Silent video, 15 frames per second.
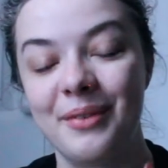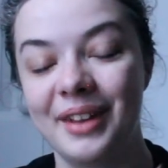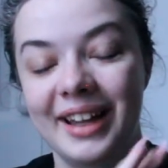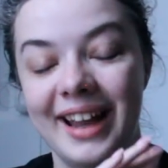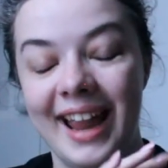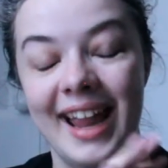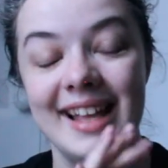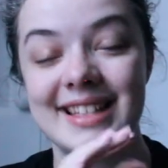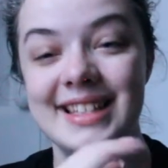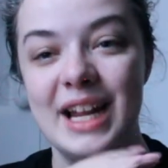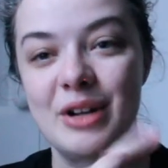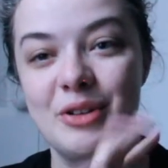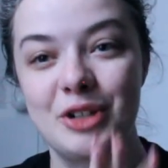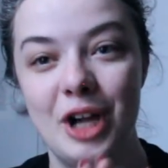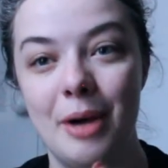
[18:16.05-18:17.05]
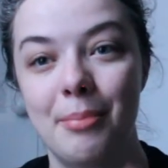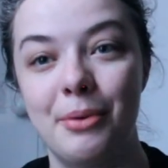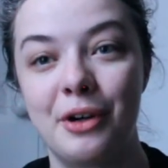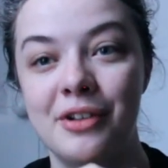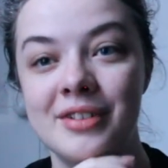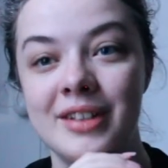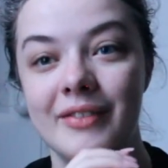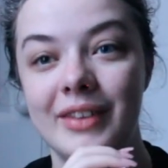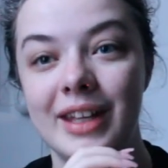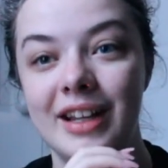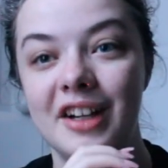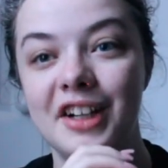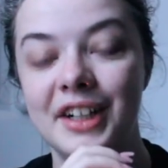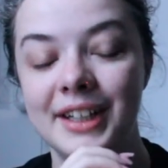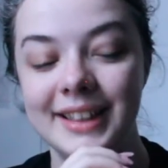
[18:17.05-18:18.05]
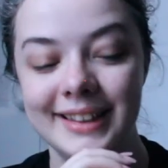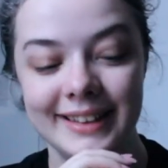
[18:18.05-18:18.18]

Like, hands down, top books of the year.